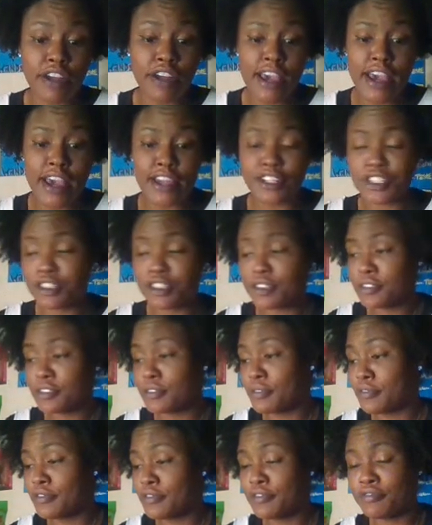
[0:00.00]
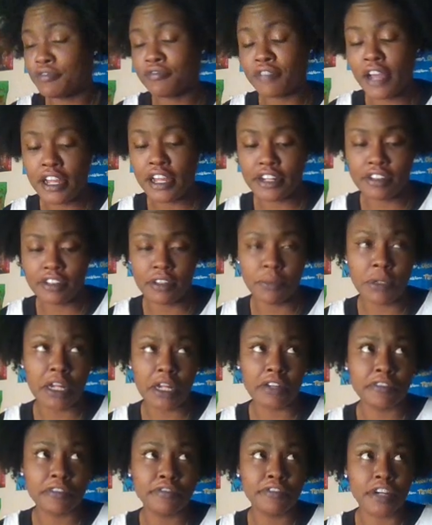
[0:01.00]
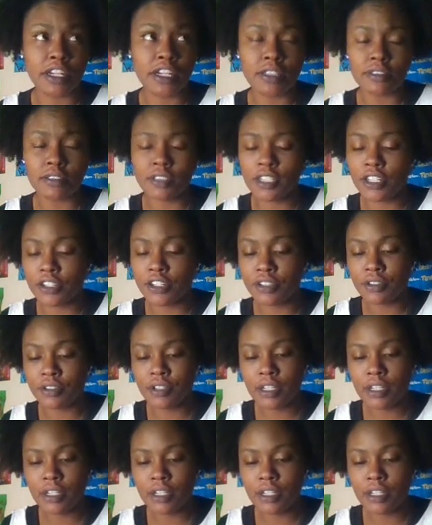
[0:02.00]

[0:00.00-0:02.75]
actions. Finally, without a fucking tear.